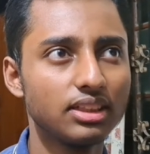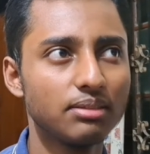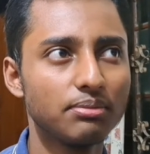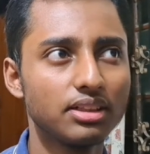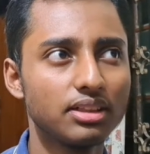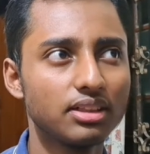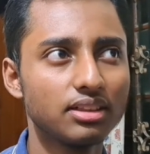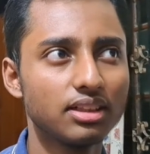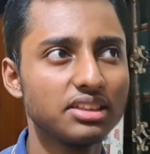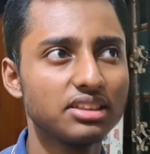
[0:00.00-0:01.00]
So
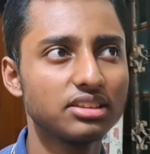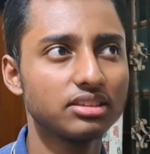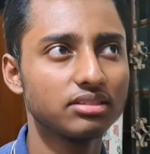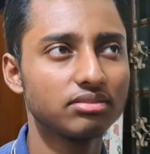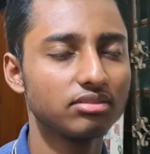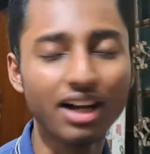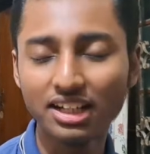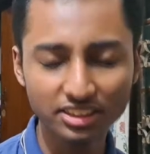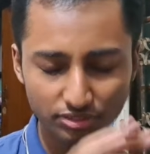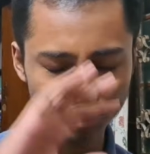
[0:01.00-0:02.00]
yeah,
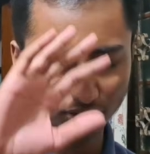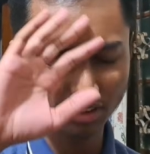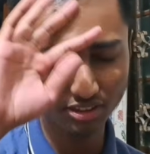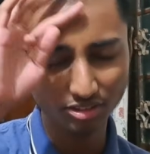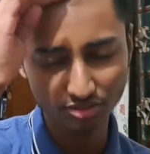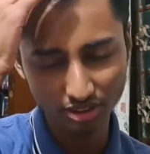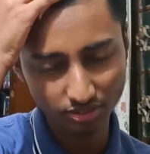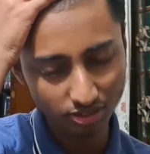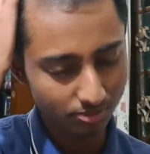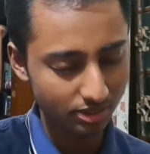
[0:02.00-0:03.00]
like why the
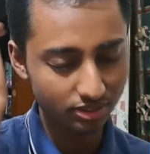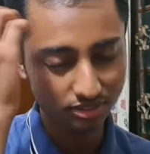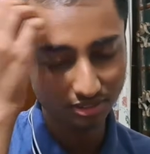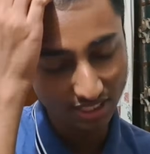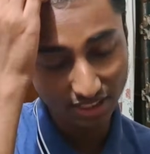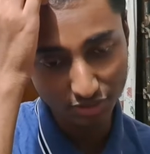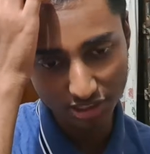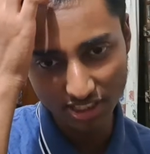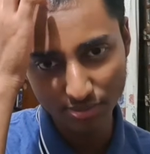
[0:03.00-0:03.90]
premium amount of money?